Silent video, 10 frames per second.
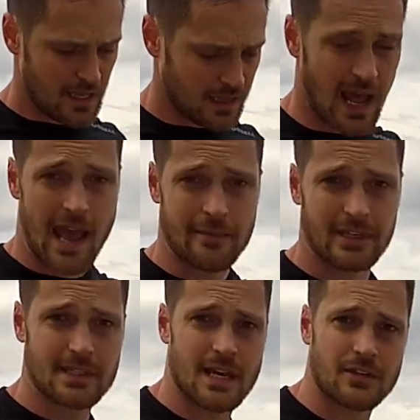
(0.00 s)
that I am
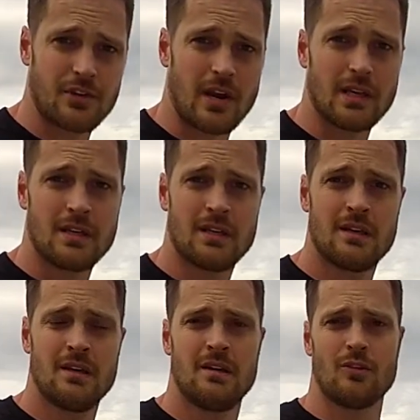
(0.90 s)
going to take training,
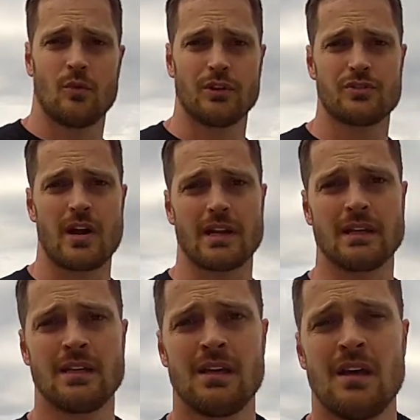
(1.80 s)
real training.
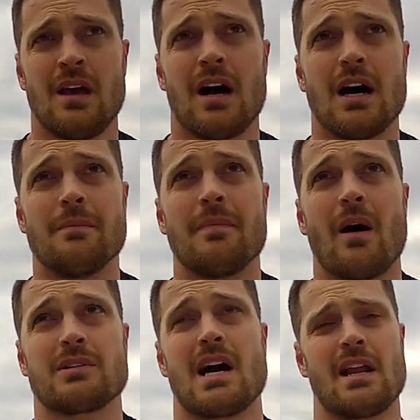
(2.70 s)
I
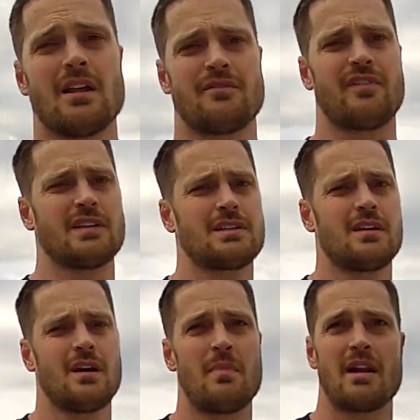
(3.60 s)
was kind of on the fence
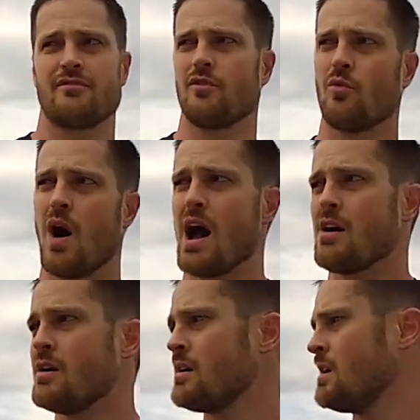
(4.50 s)
about it for a while.